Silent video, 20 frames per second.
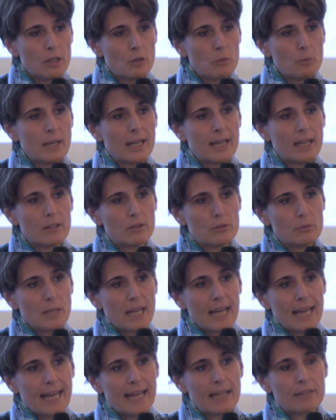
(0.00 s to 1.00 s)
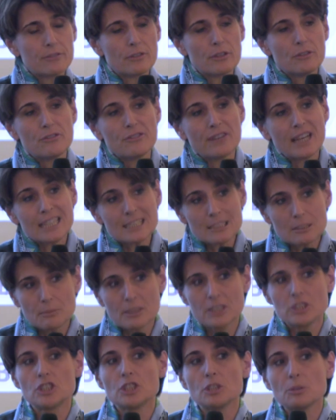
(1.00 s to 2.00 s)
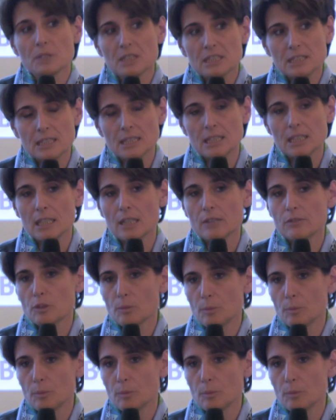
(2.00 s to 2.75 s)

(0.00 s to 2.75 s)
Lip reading: where we have a vast majority of